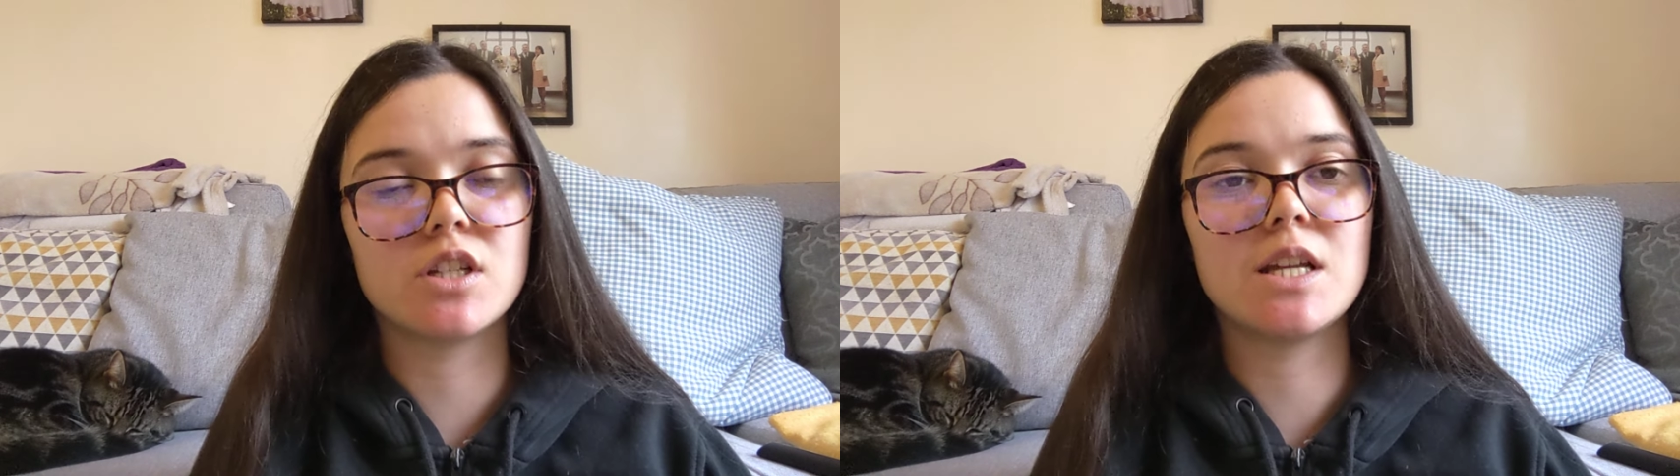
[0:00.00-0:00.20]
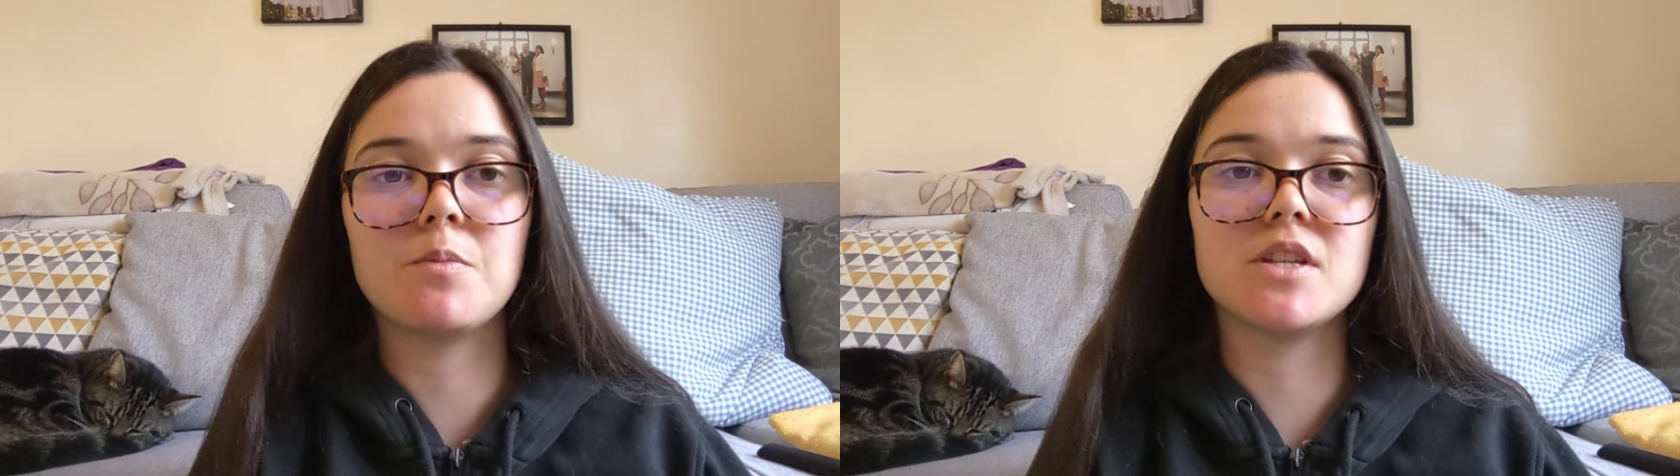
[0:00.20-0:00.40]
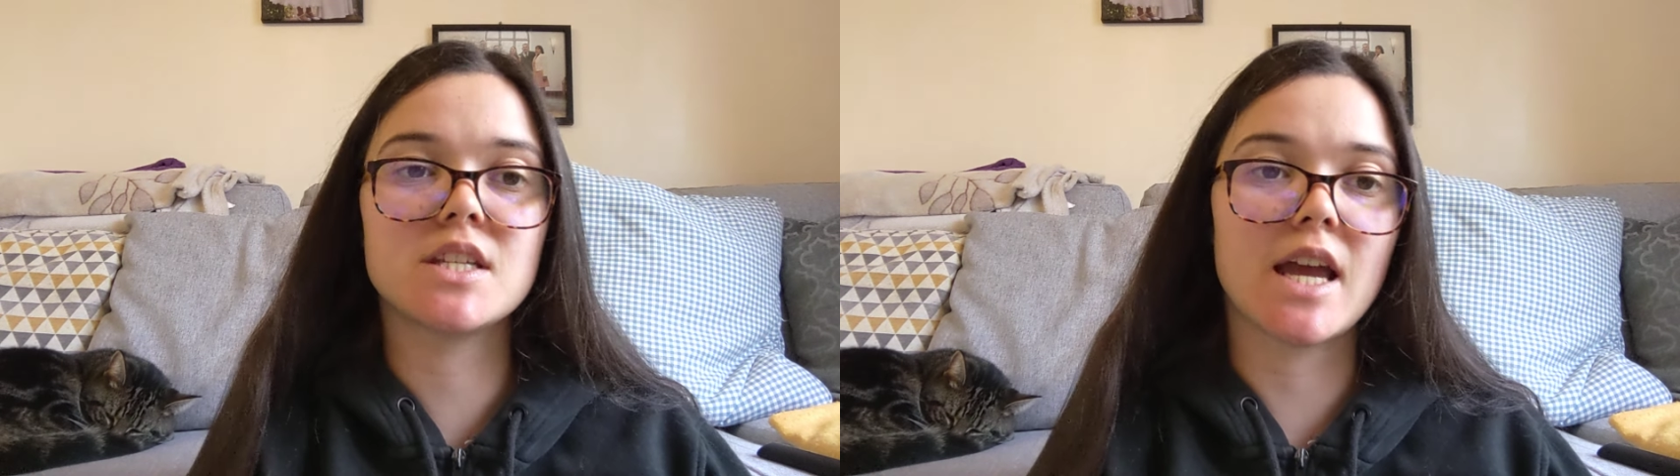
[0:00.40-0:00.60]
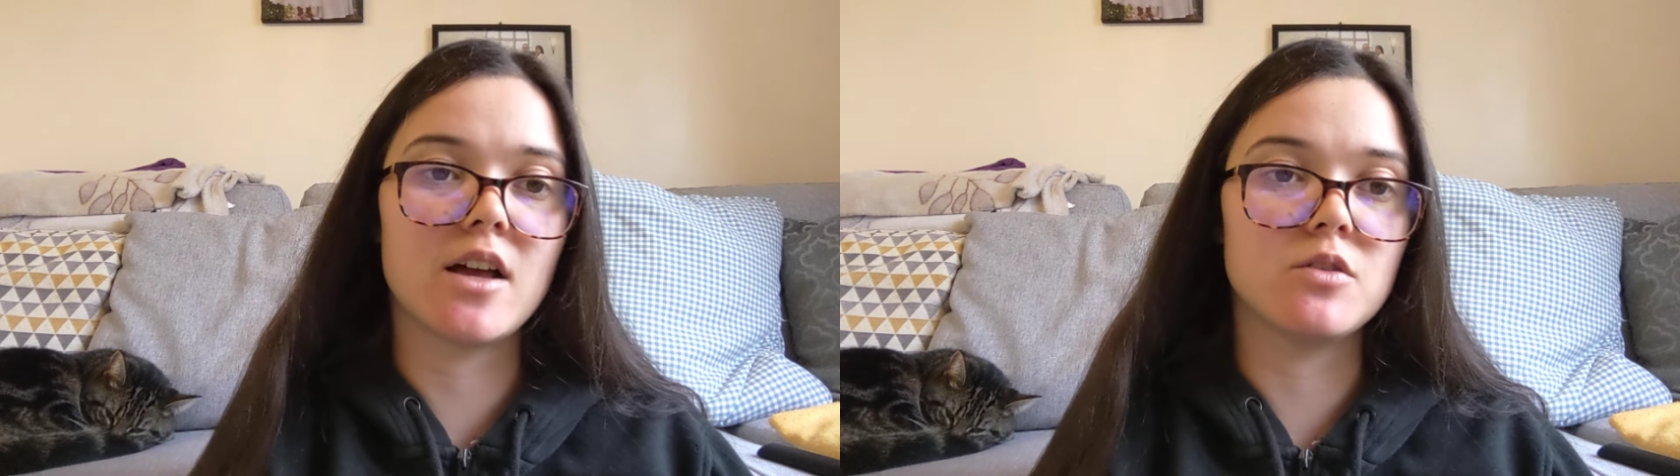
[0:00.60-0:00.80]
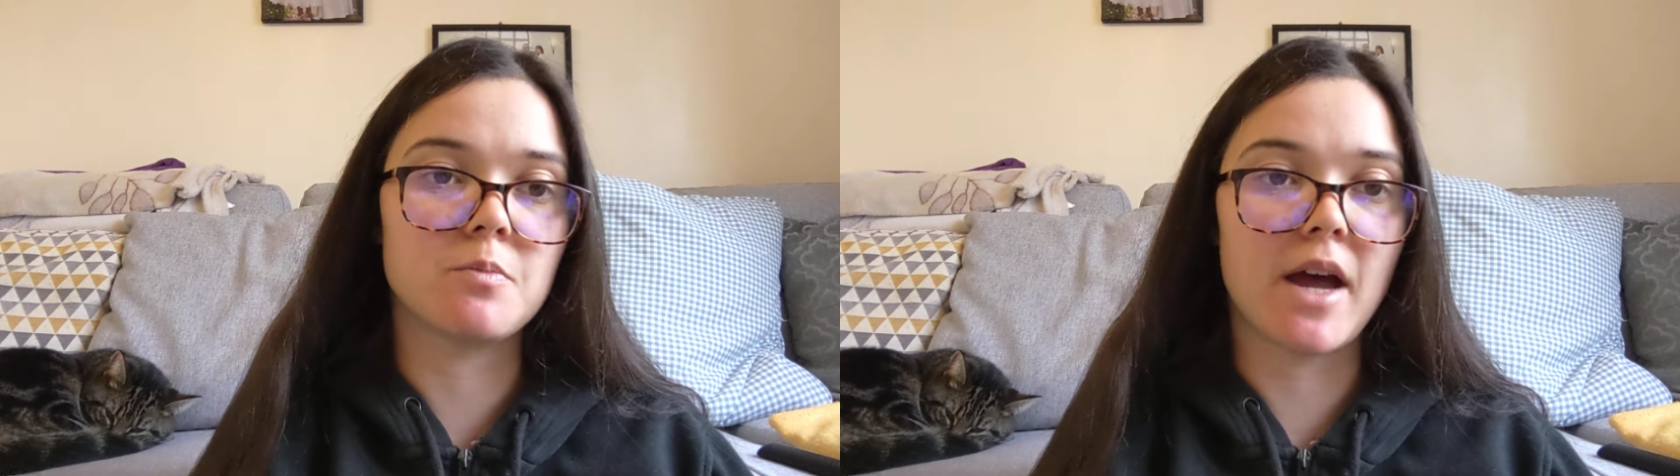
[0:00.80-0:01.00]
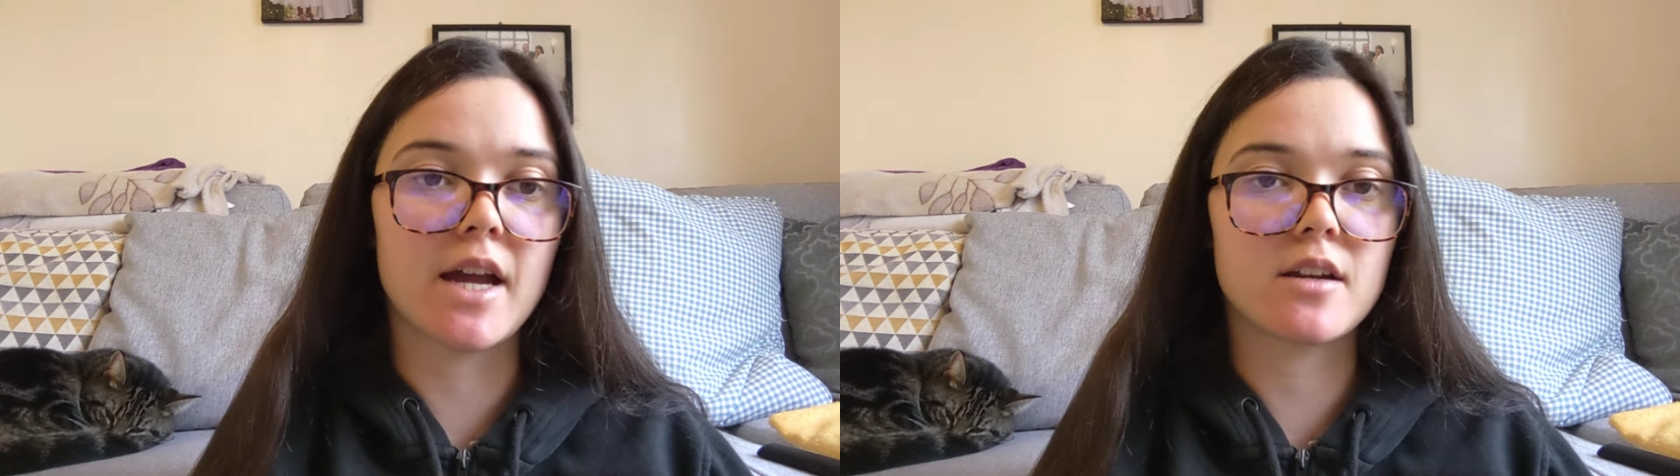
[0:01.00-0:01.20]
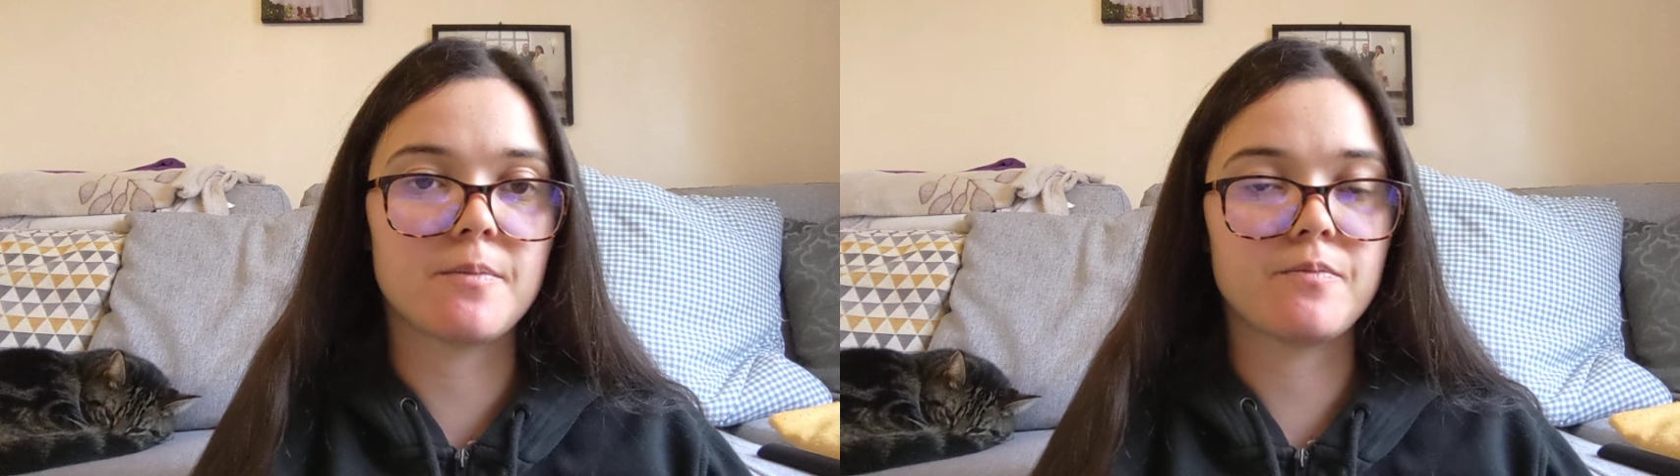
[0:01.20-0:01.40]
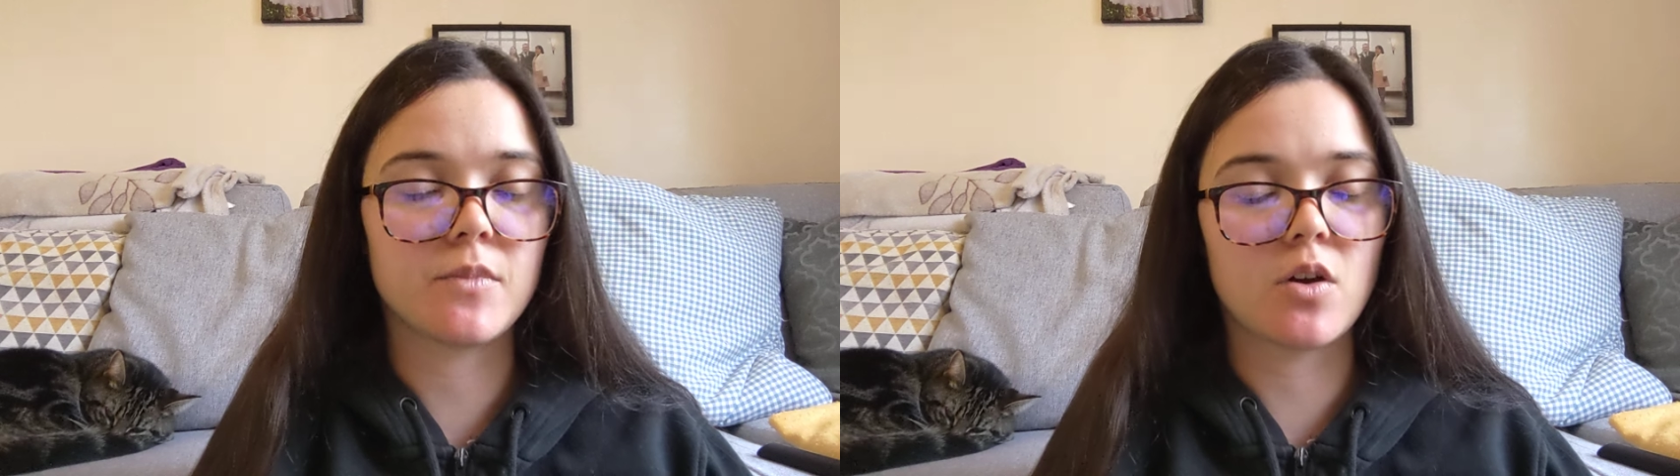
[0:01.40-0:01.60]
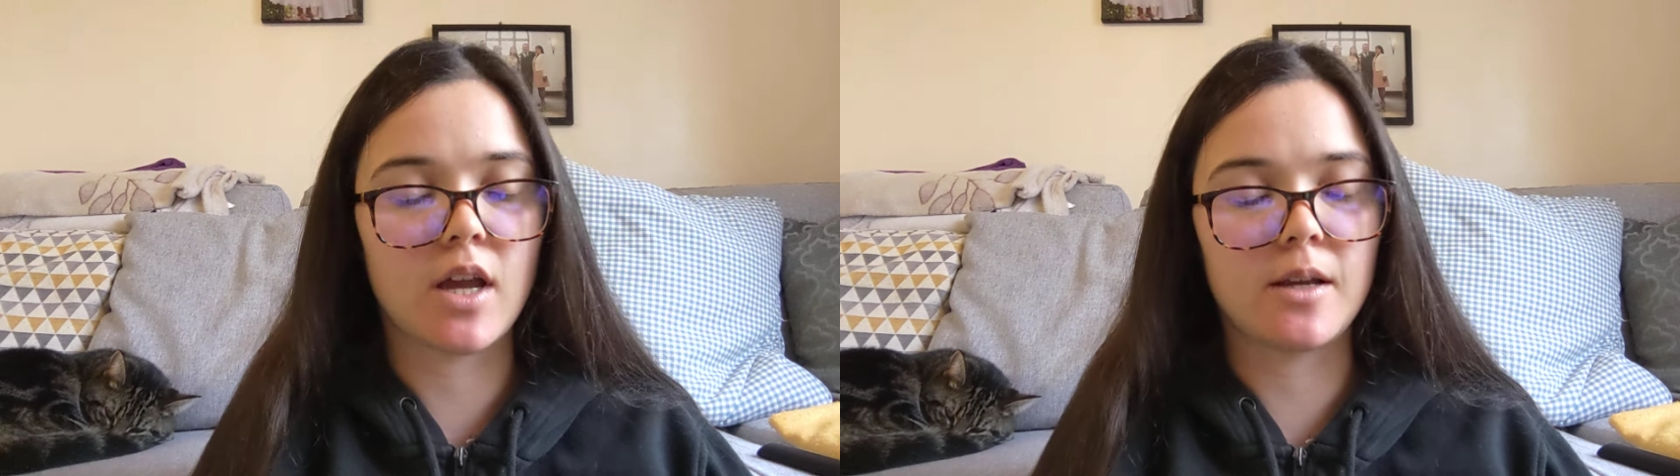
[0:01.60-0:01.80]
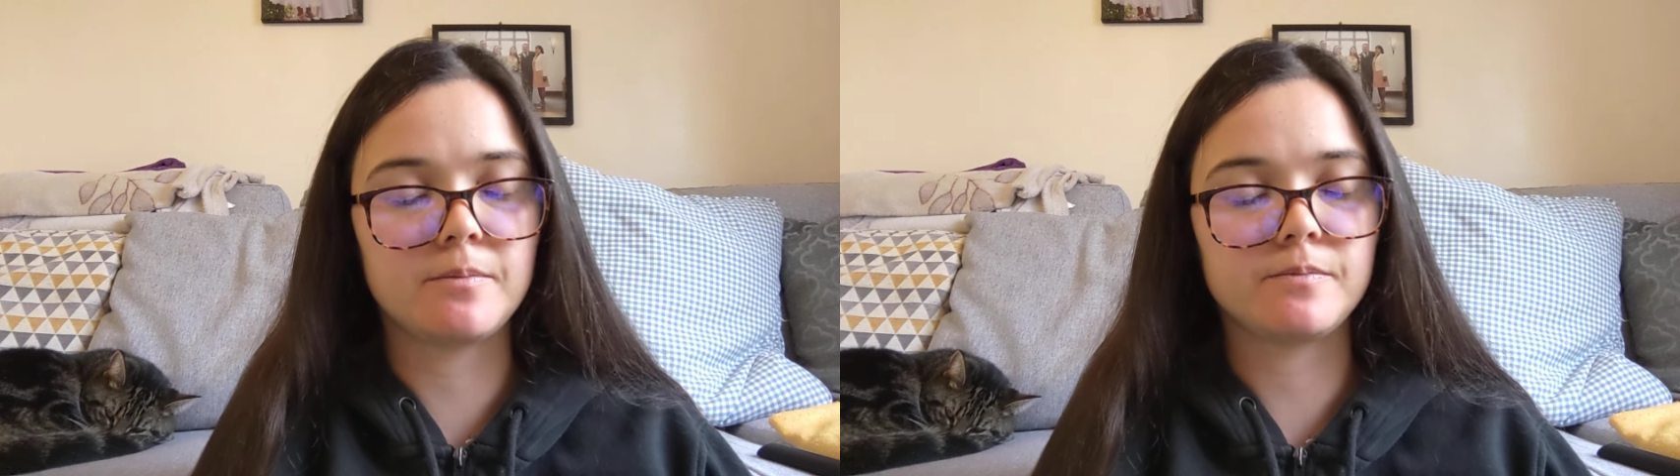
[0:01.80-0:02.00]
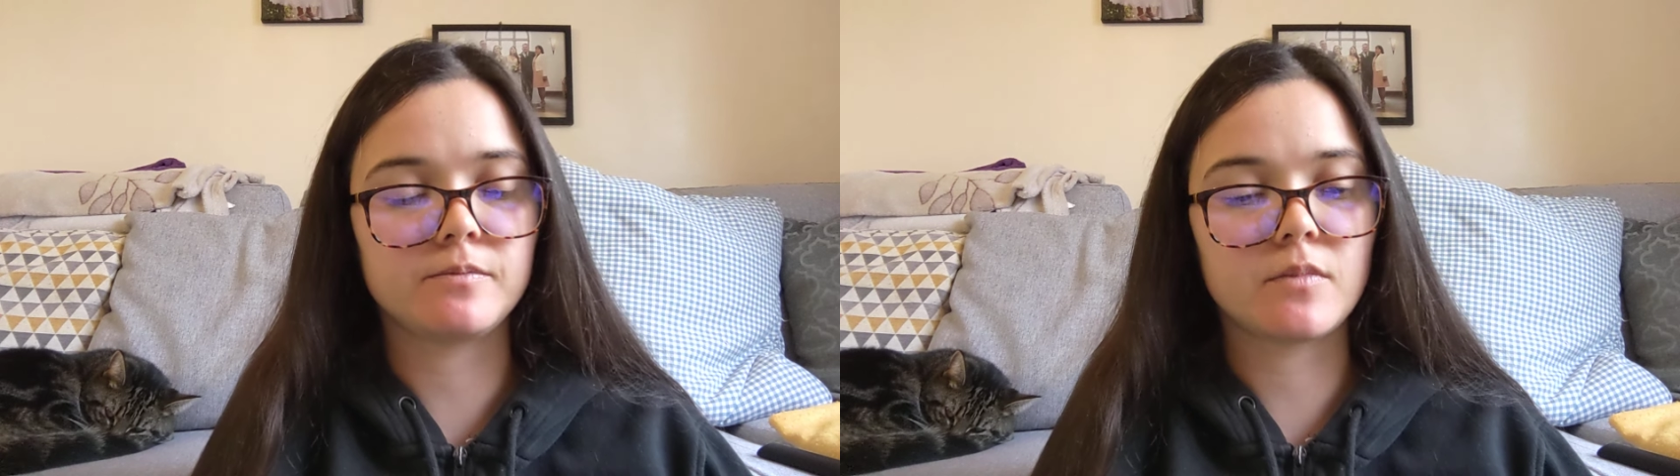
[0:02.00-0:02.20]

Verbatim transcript: to tip the scales back. Okay,